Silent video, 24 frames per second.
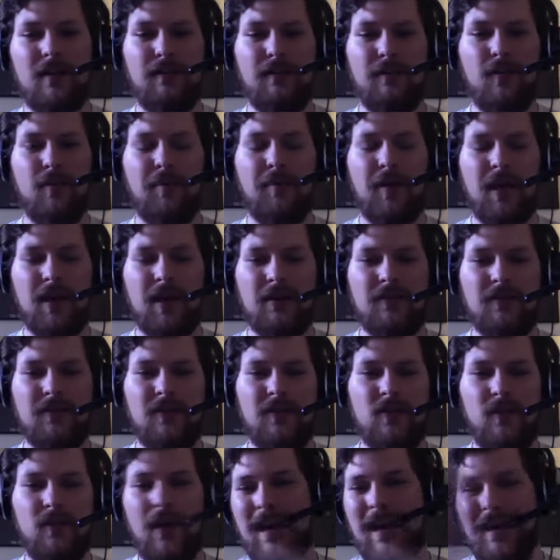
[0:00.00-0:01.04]
a full page
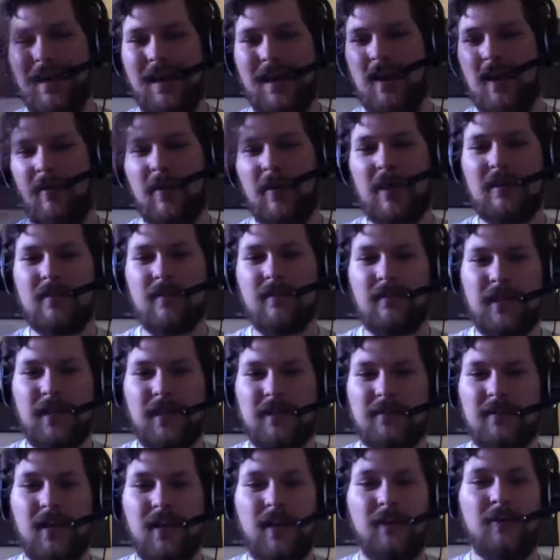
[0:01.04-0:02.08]
view and animate something
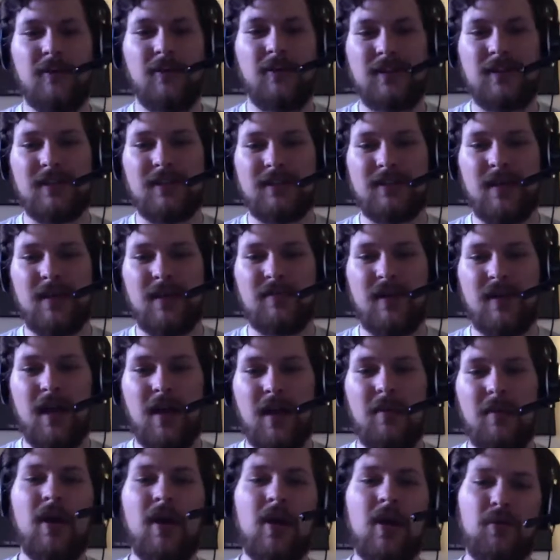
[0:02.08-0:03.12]
inside of the view at the same time,